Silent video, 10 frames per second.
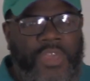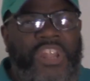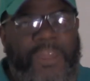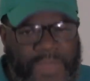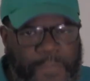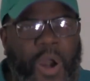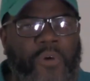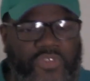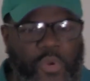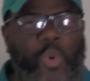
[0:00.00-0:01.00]
Let me
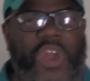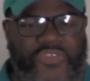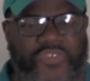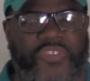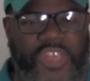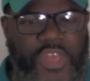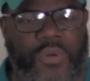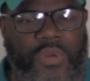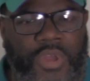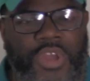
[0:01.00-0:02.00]
pose some questions to
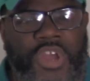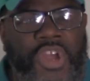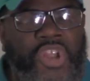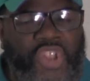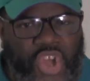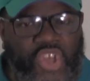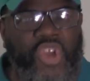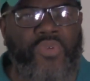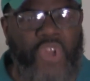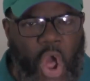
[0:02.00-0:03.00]
you. Do
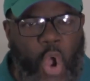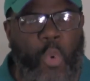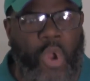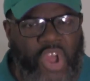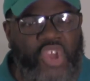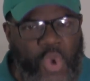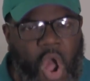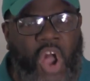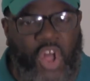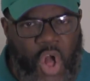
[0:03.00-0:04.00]
you know where you
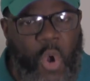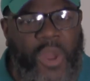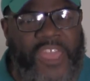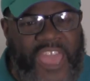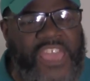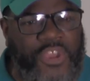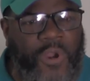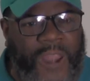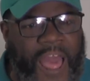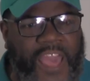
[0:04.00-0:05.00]
are going in your
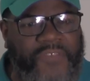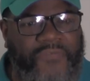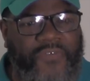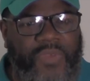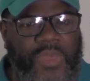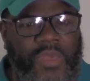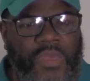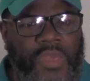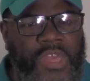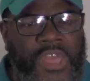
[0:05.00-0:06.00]
life?
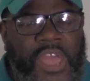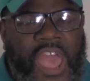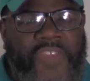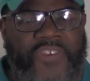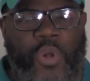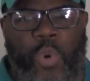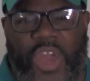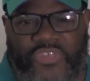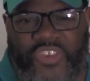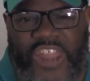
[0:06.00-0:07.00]
And the
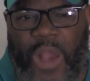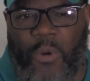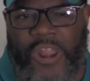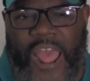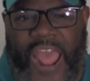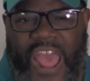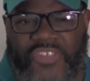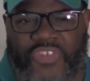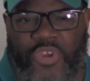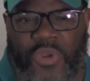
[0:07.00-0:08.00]
question I want to
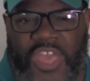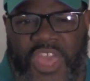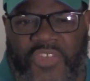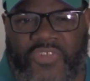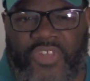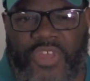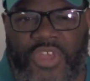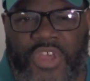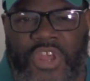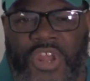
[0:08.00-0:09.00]
ask you is,
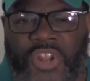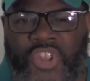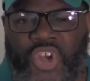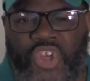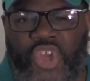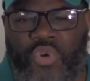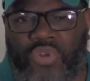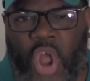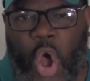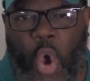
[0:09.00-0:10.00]
do you
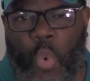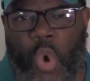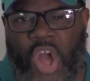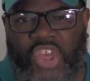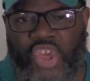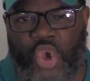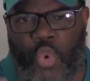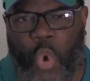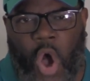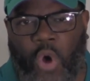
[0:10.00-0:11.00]
know what you
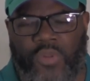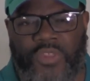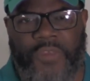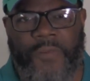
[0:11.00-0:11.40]
want?